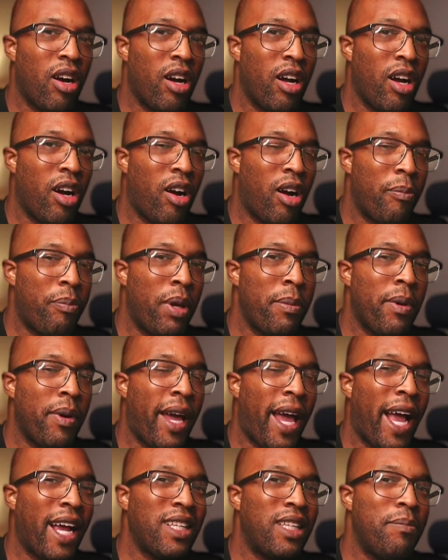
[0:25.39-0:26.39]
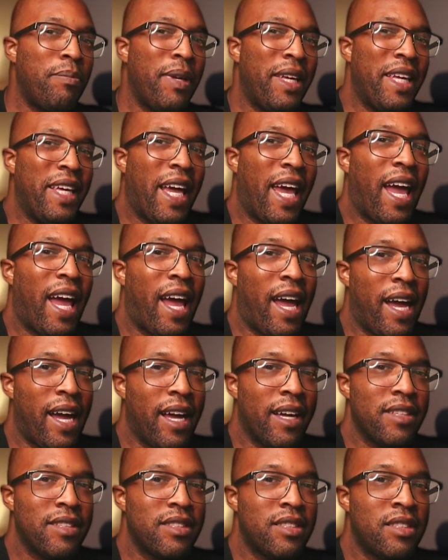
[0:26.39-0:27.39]
are people actually being
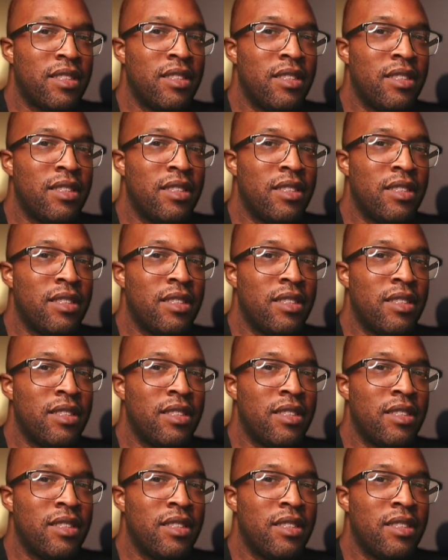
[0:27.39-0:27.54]
asked